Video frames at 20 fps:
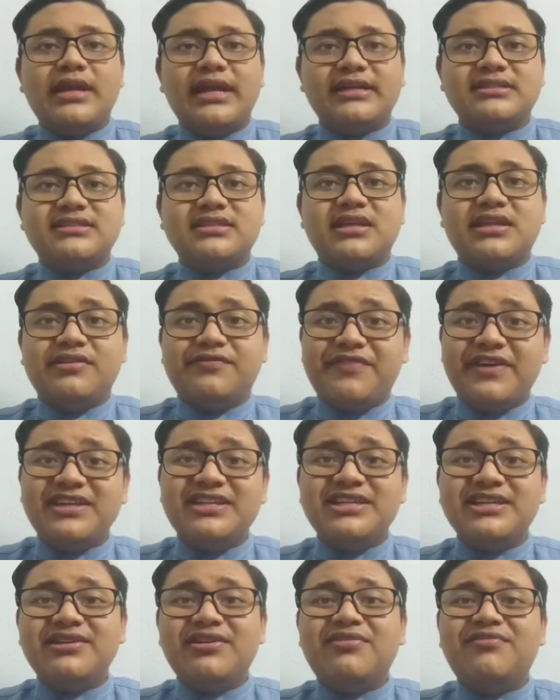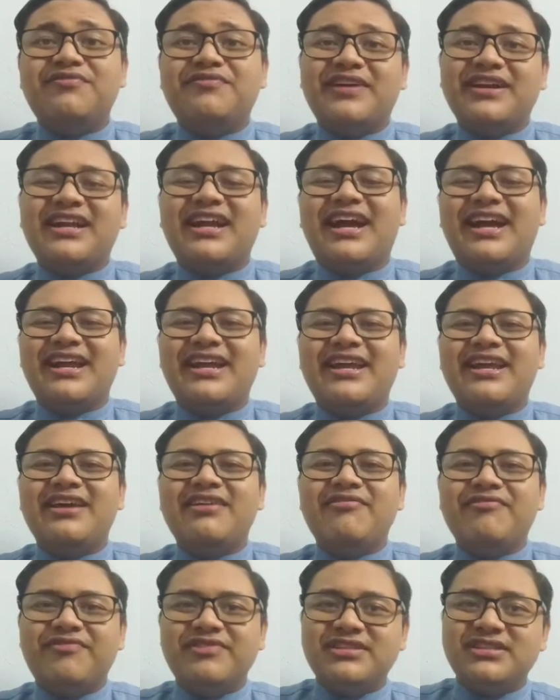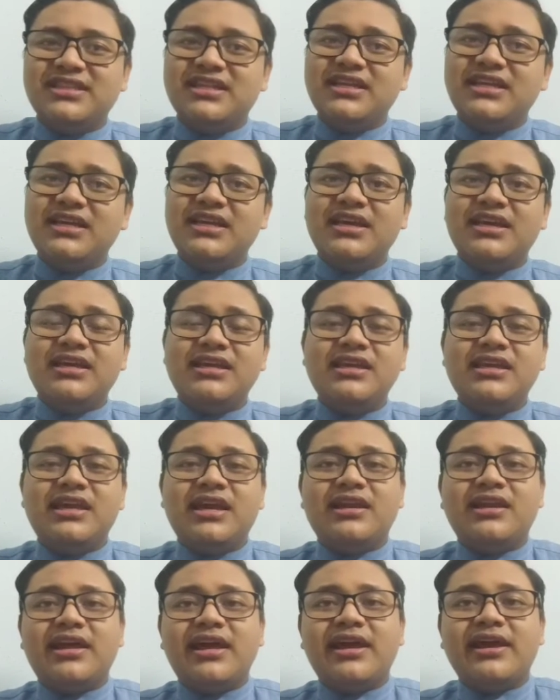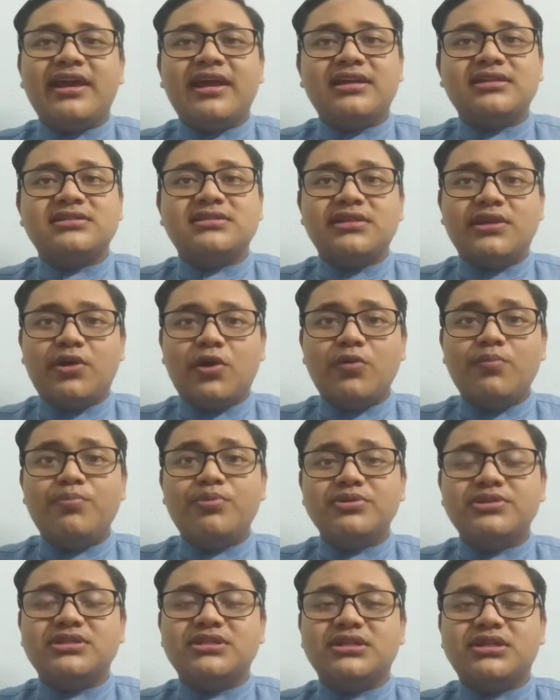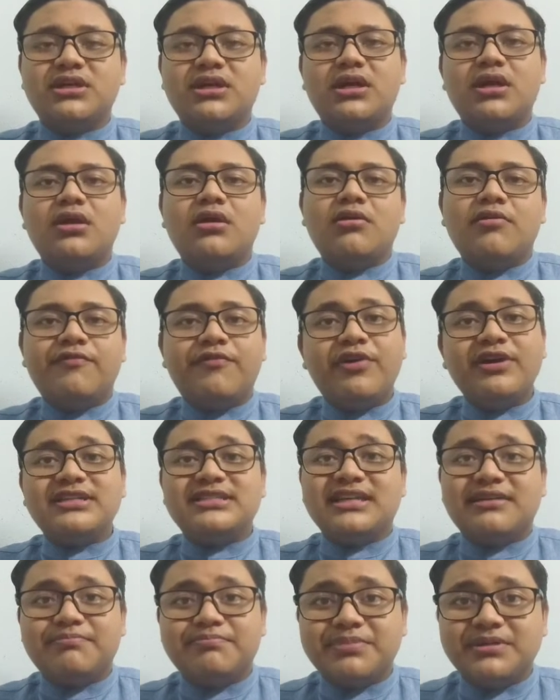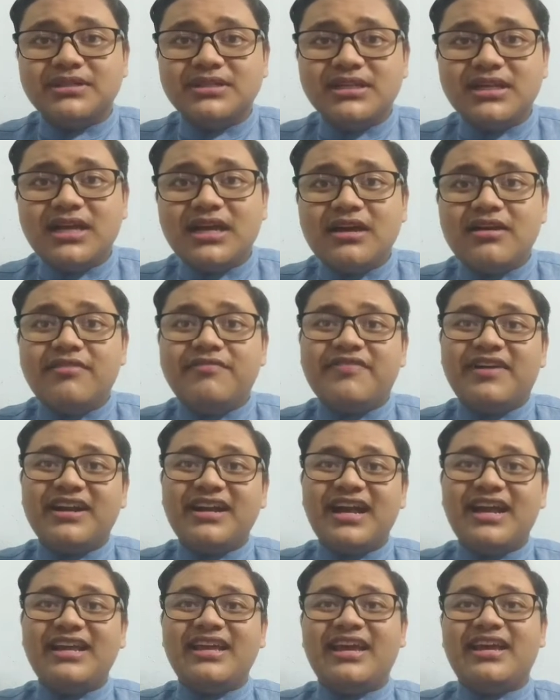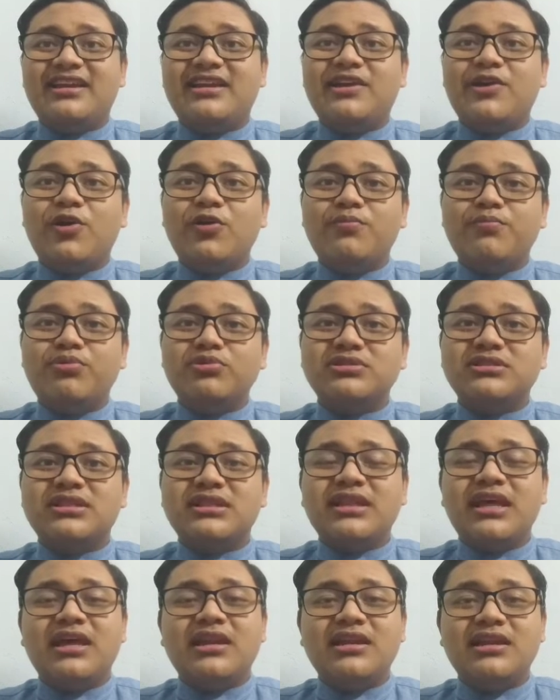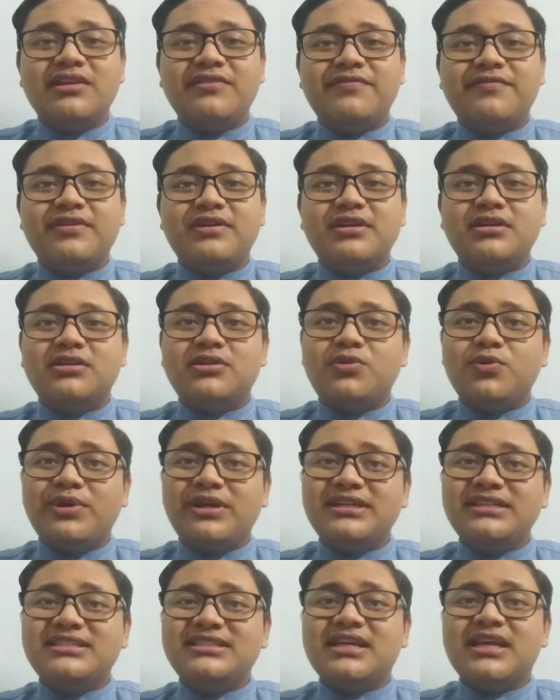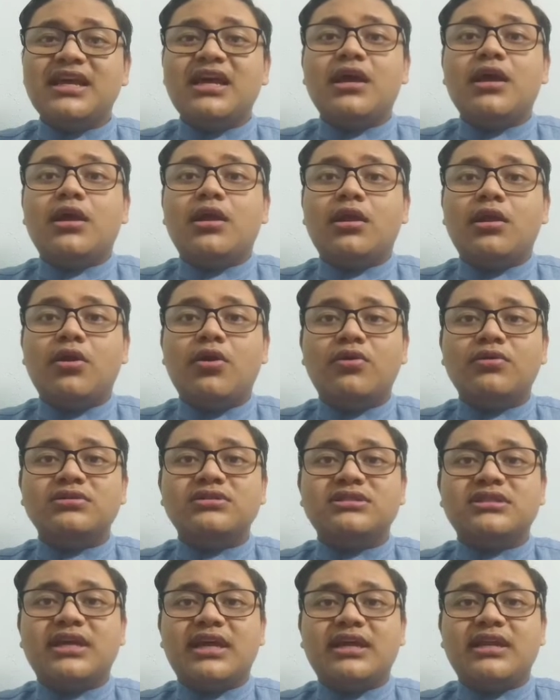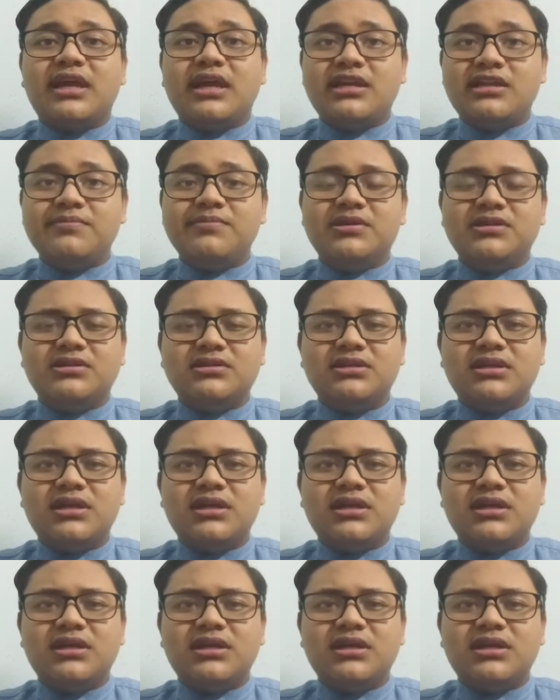Next, the function of fungi. Firstly, it can act as decomposer. For example, fungi can decompose dead leaf, twigs, logs, and animal.